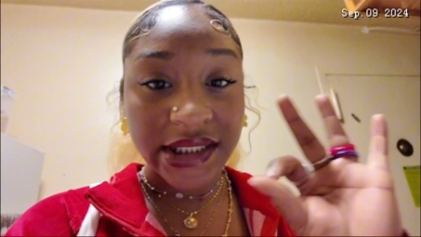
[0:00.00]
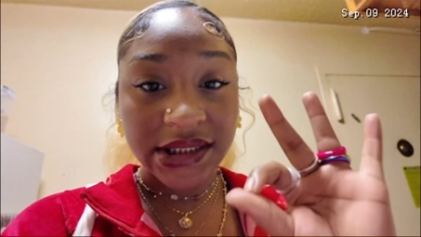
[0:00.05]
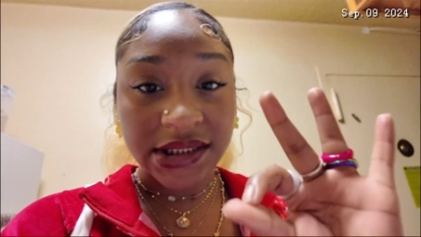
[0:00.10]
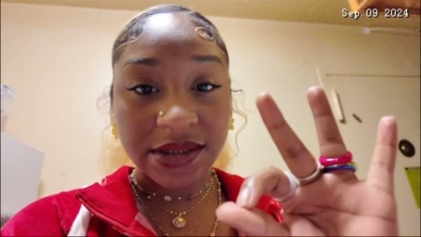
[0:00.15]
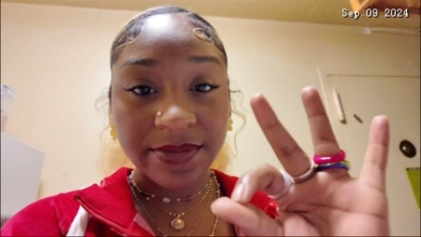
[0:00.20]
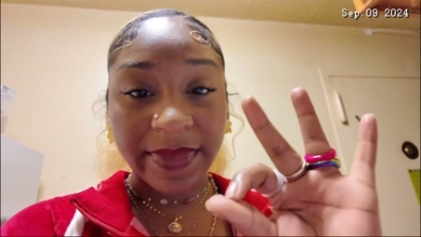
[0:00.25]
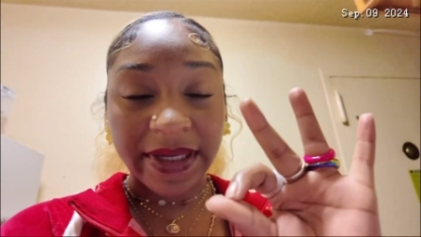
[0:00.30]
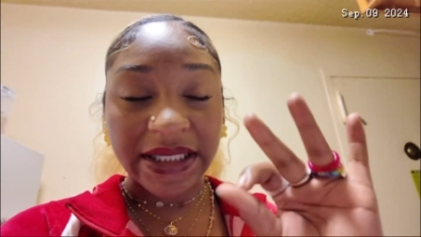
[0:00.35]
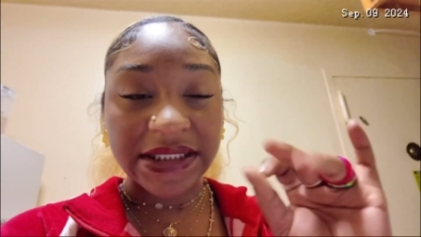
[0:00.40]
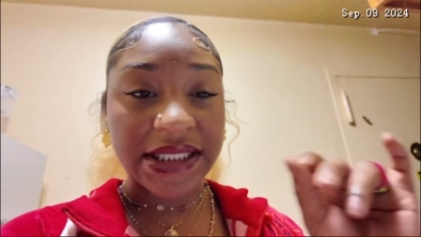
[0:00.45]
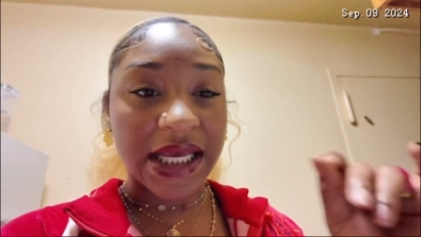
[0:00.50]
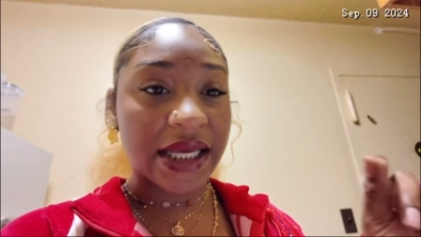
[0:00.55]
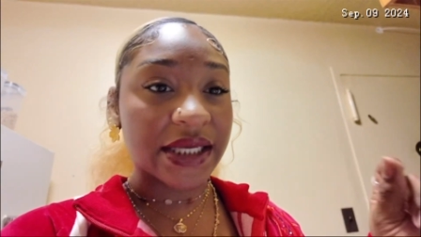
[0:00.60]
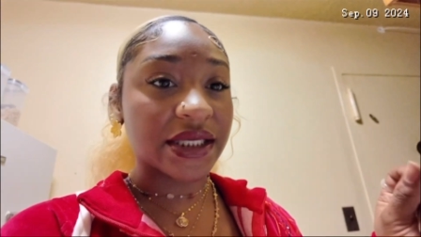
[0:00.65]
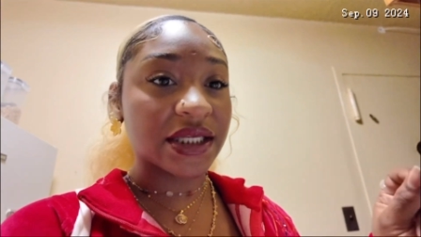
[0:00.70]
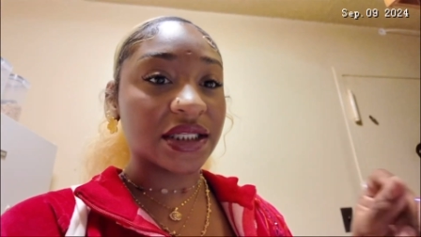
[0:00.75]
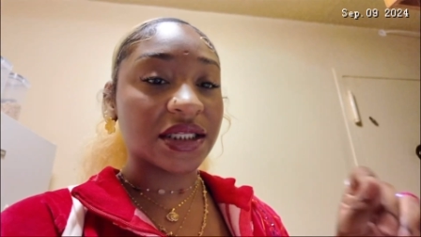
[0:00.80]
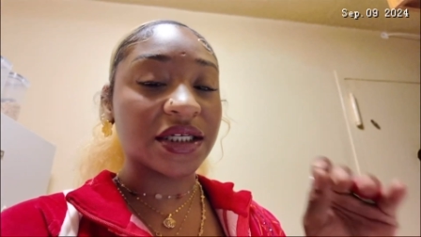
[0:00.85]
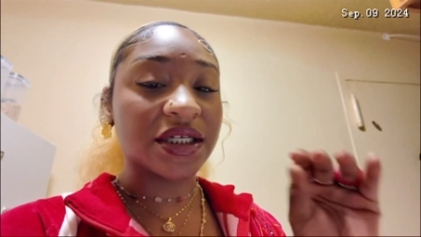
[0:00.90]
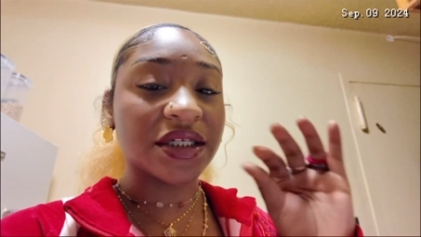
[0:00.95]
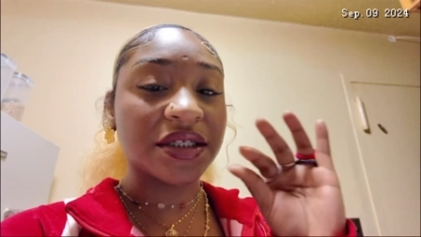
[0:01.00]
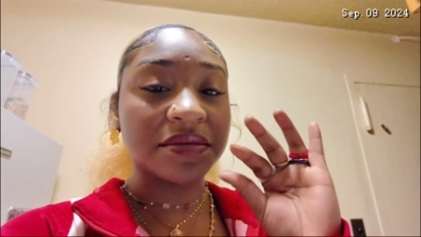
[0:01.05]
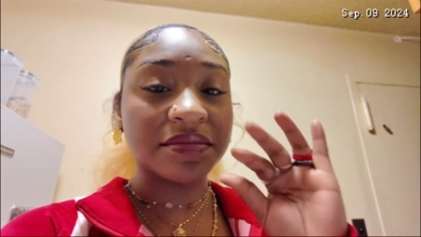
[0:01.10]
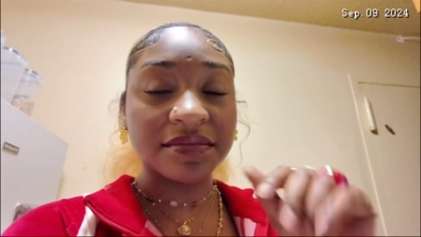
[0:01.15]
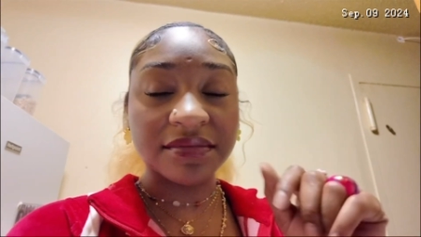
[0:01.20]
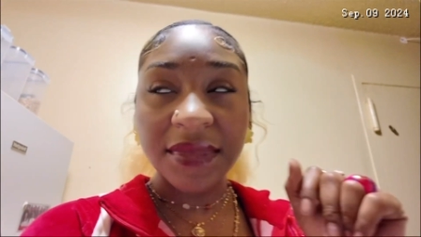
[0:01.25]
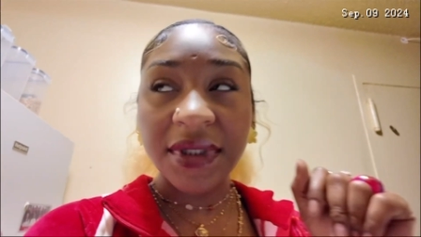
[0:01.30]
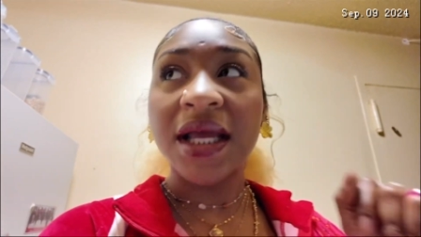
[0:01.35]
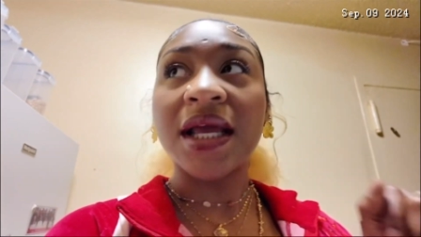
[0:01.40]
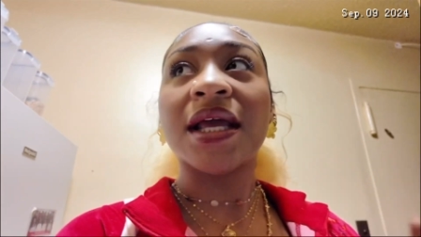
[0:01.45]
Spectacular.
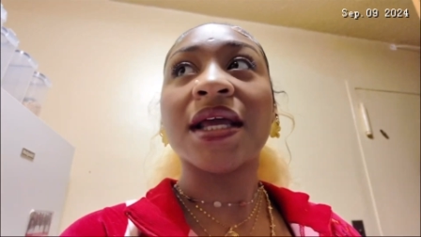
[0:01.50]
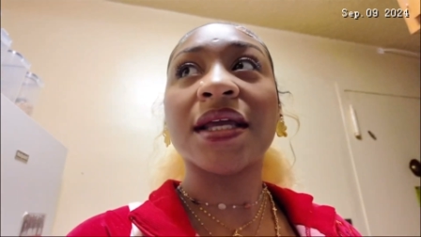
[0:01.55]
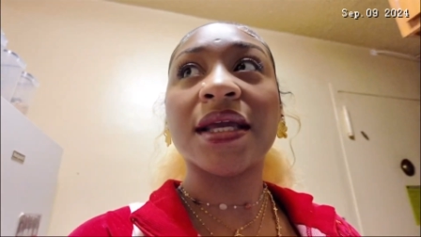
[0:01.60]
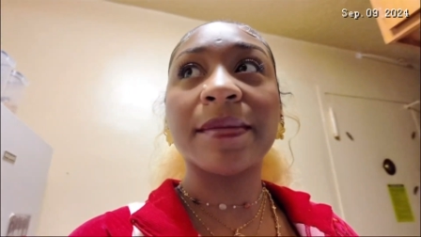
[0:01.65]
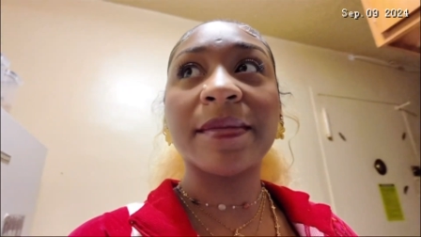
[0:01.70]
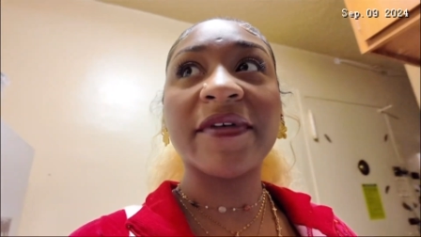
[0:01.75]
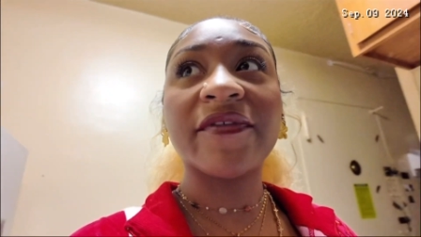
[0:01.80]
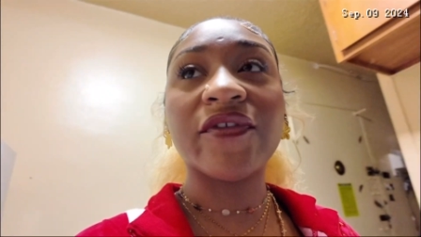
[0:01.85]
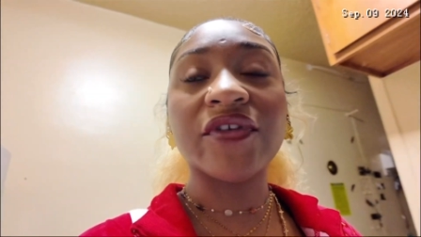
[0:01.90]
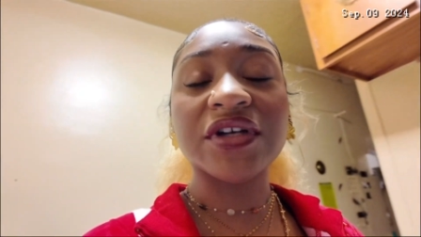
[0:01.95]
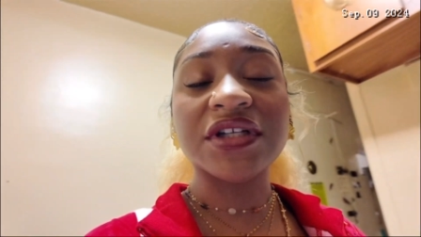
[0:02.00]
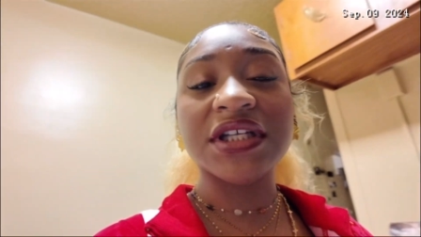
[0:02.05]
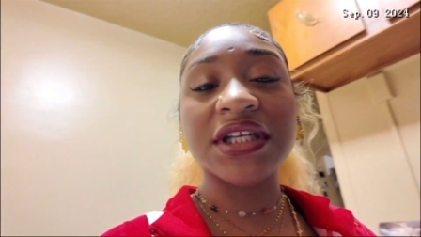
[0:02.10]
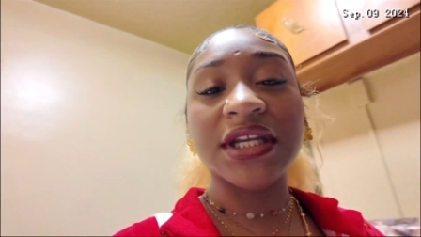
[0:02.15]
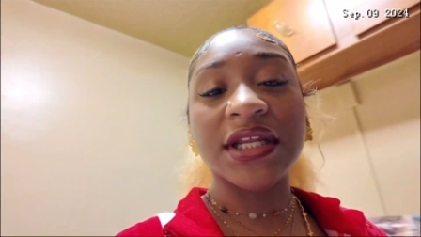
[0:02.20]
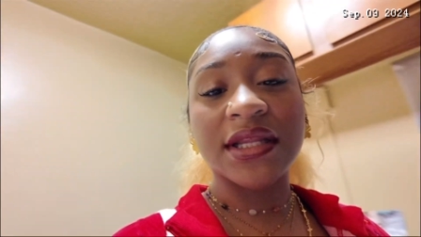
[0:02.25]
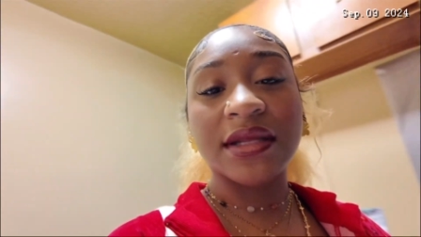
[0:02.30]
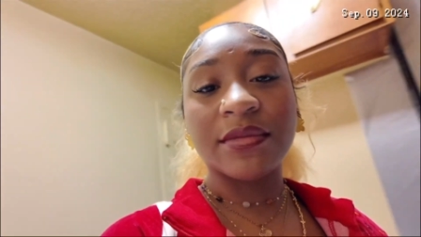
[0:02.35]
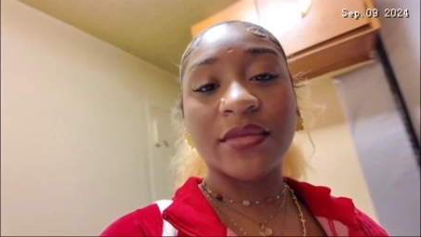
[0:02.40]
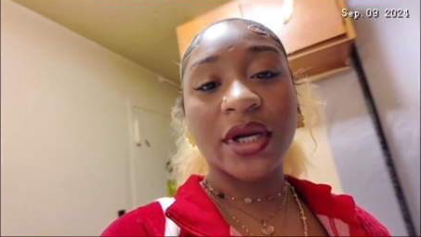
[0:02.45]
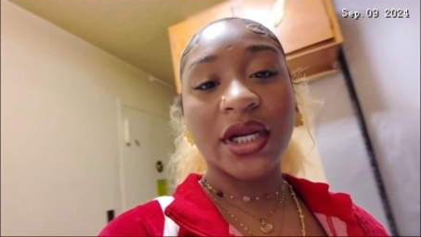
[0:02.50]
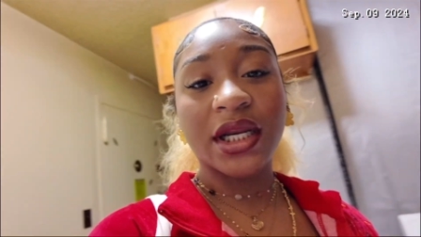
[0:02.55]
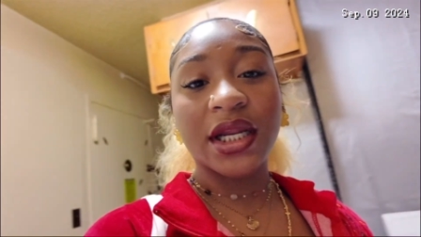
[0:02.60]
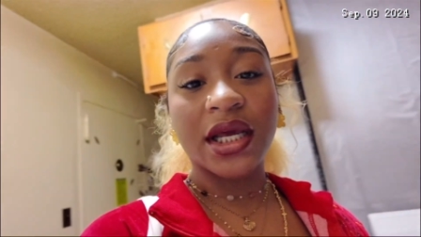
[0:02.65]
Give me 14 of them right